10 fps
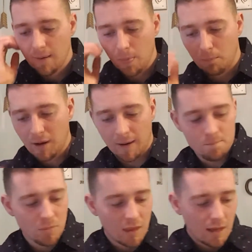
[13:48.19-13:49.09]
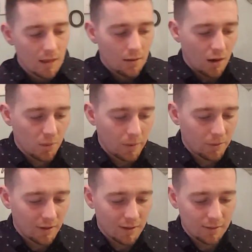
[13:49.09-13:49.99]
But other people
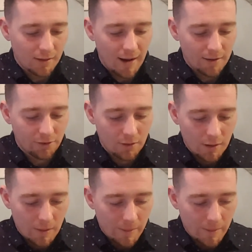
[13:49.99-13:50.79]
that are getting taxed